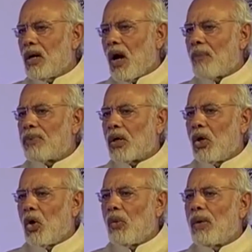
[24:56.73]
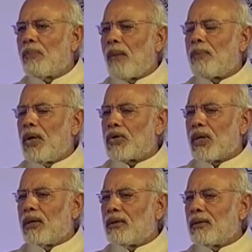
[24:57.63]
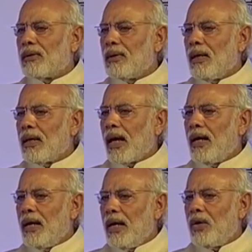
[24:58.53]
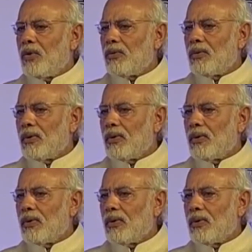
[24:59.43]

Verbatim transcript: of the global population can live